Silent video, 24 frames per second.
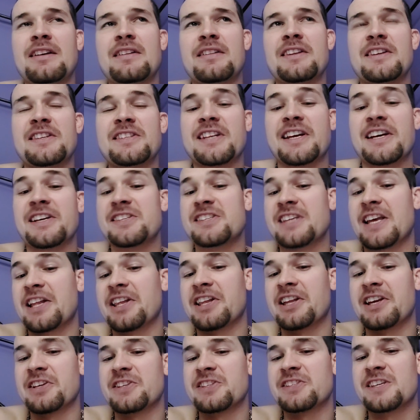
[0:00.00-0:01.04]
That's not
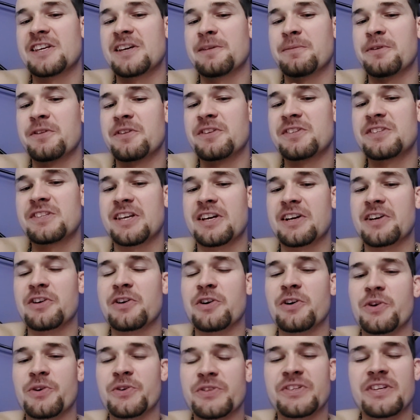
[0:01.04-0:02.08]
exactly how he said it, but this is how it
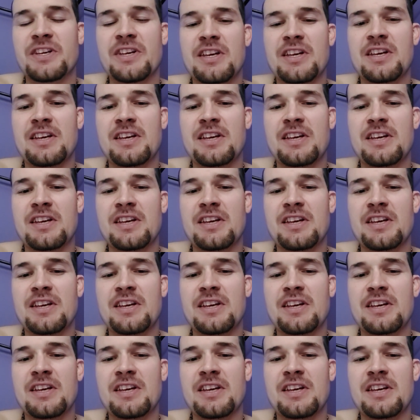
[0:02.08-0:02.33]
goes.